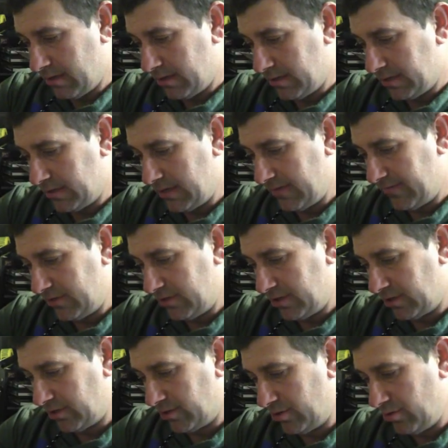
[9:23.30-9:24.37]

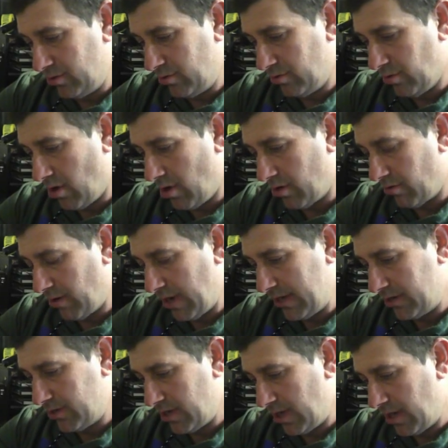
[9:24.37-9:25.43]
7.62 long
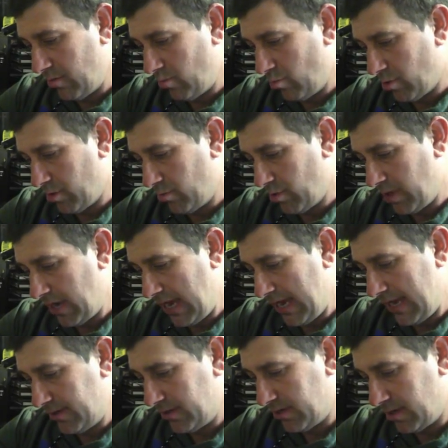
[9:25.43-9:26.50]
range
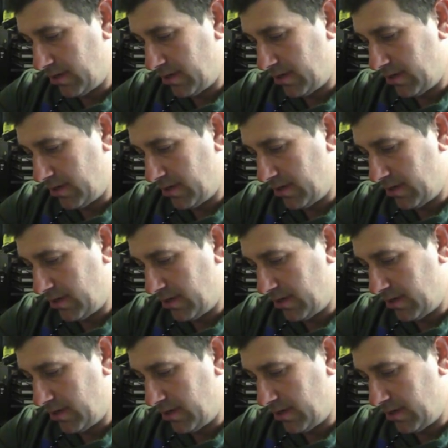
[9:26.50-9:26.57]
M118.